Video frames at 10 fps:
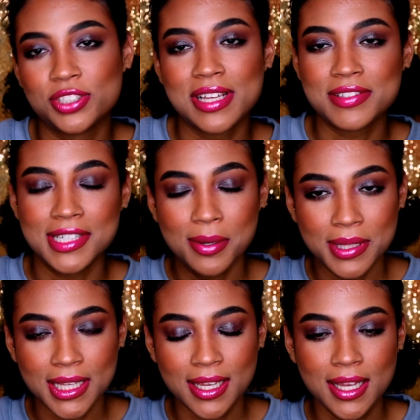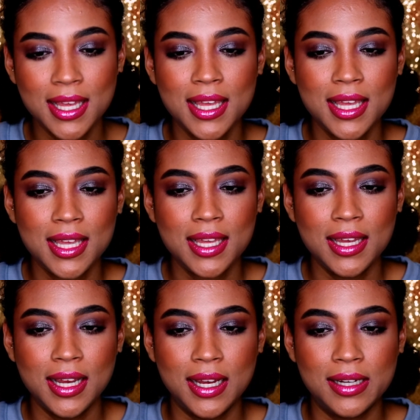just have to deal with it.
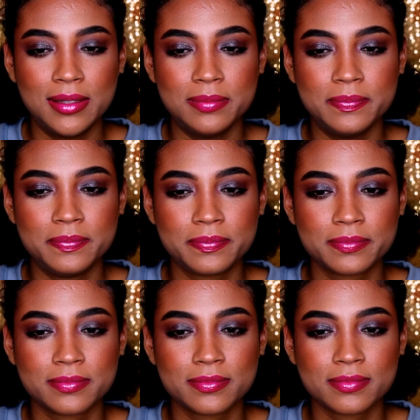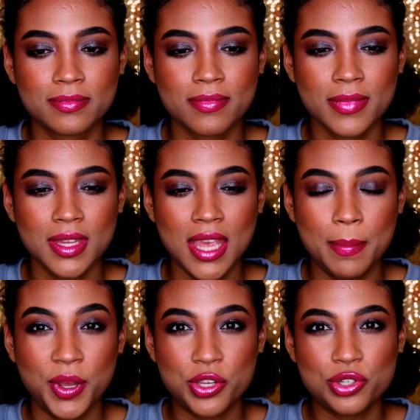
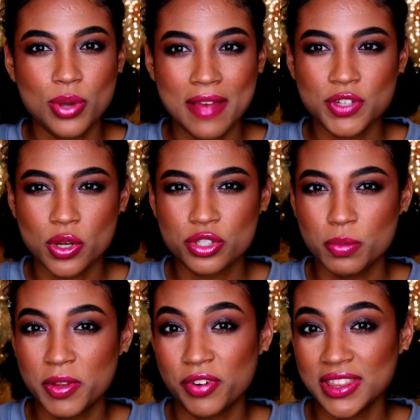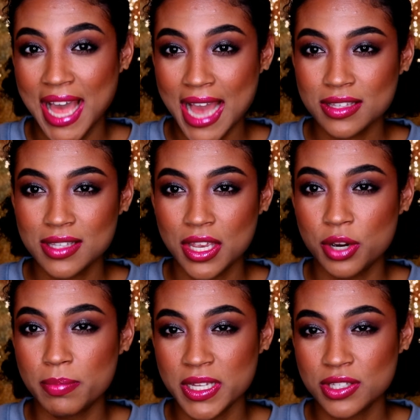But you do have to also be relaxed, like
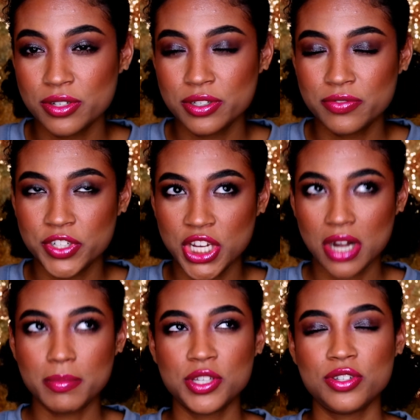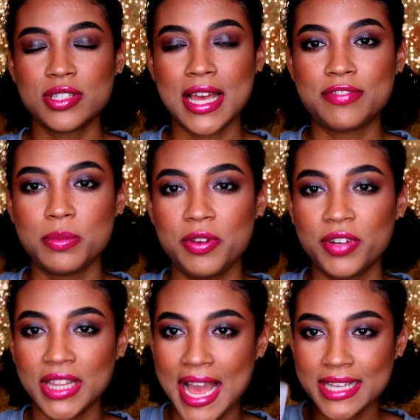your muscles, vaginal muscles have to be
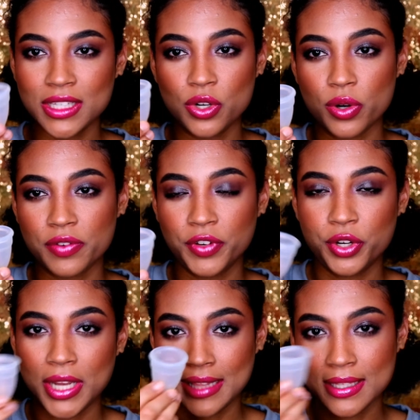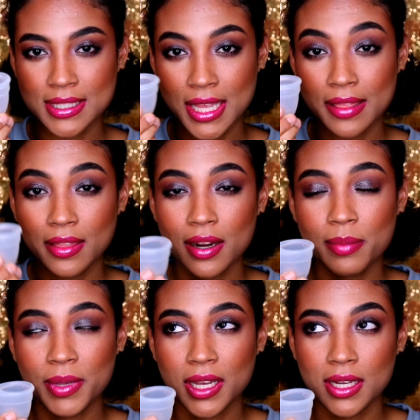relaxed in order for you to get this in there,
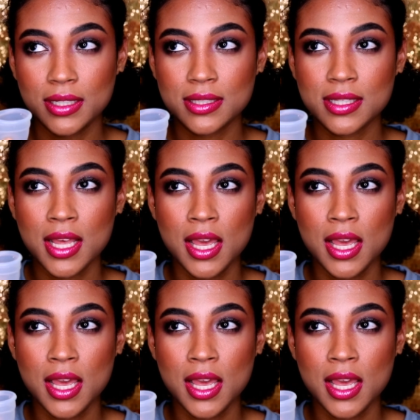because